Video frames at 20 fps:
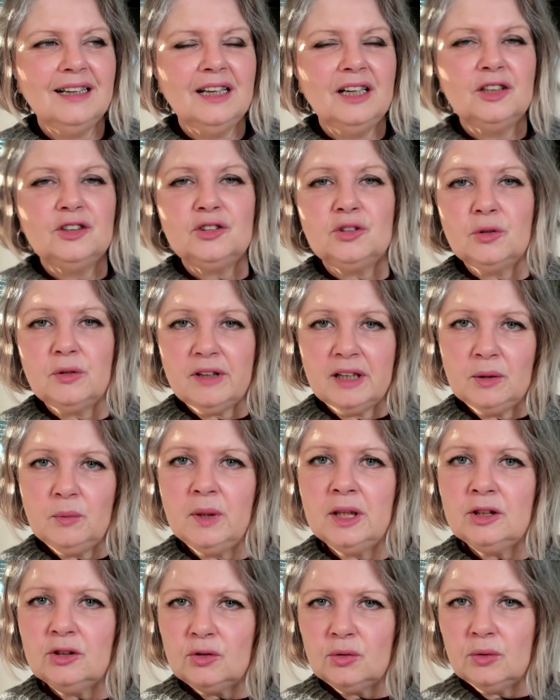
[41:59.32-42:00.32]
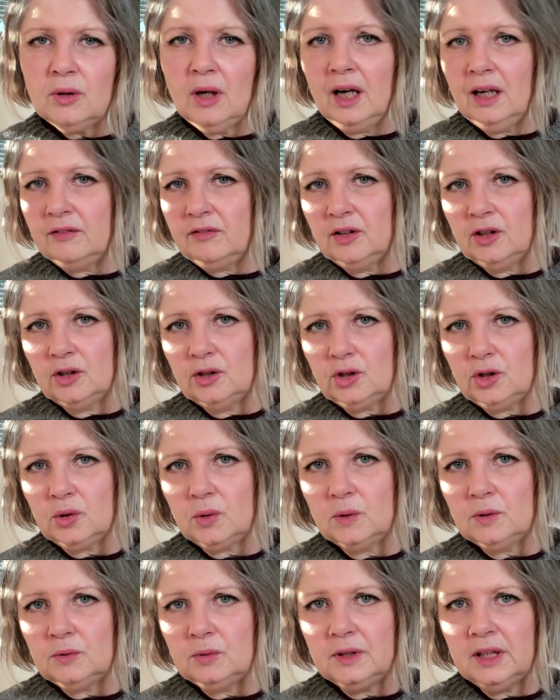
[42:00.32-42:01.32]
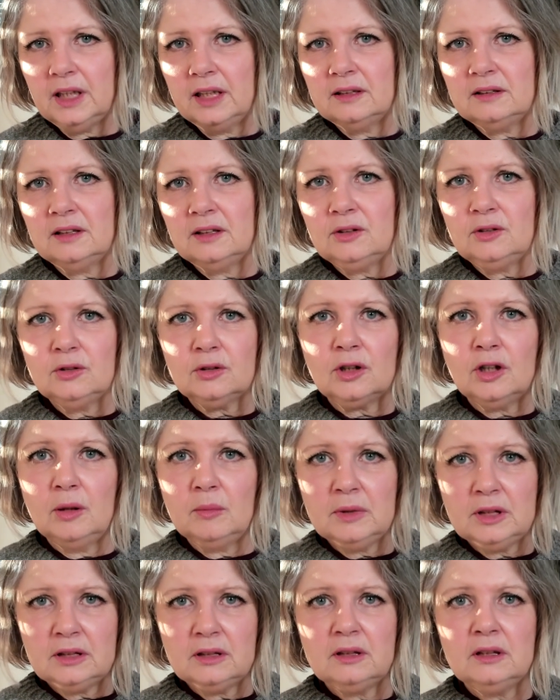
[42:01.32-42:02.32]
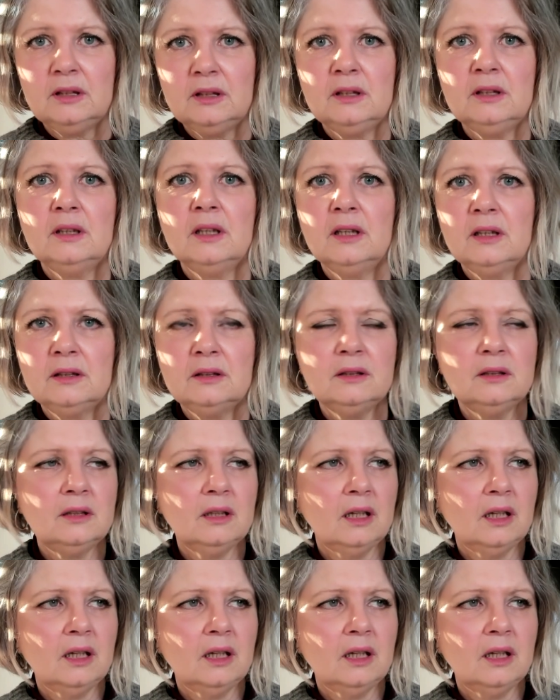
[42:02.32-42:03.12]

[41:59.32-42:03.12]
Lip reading: So they went to have lunch all together, the committee and